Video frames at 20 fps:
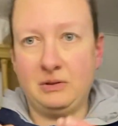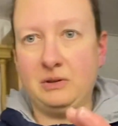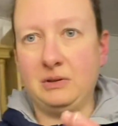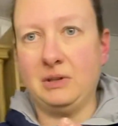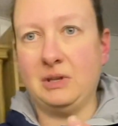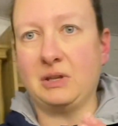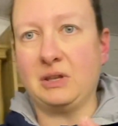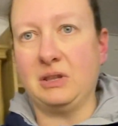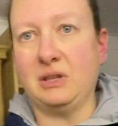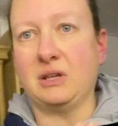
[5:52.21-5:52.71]

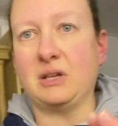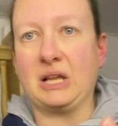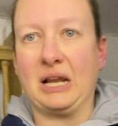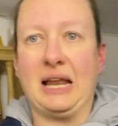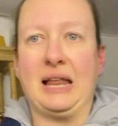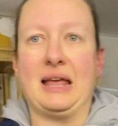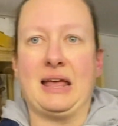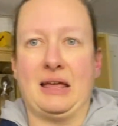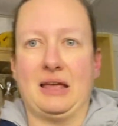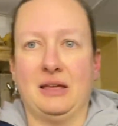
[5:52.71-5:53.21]
your
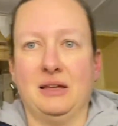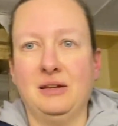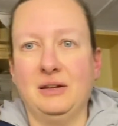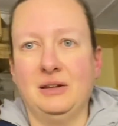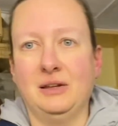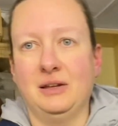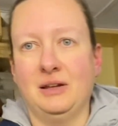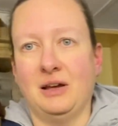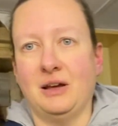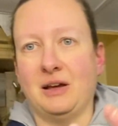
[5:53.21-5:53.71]
clay
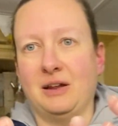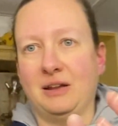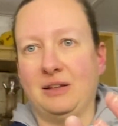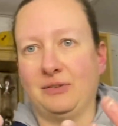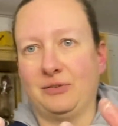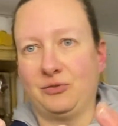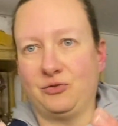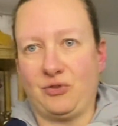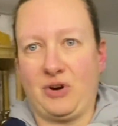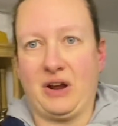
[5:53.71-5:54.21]
and it's
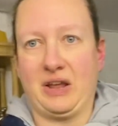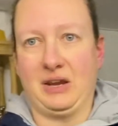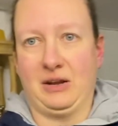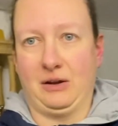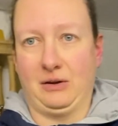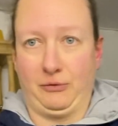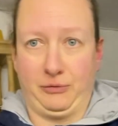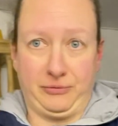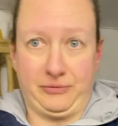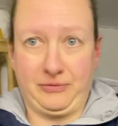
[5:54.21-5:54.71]
drying
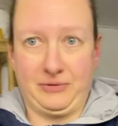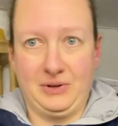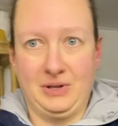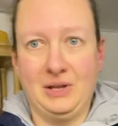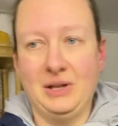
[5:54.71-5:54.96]
enough,